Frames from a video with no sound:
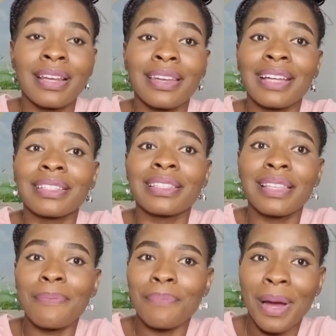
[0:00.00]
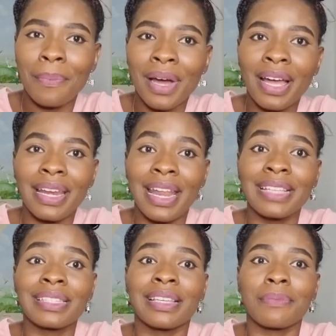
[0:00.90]
Now the same mama,
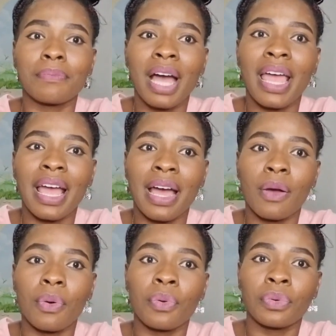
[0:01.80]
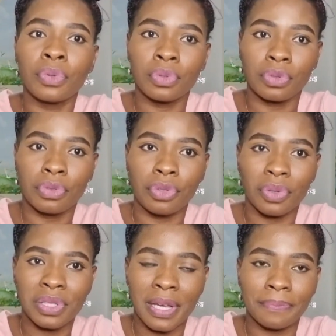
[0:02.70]
now stick by her own
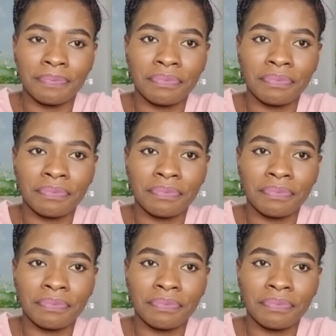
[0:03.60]
daughter.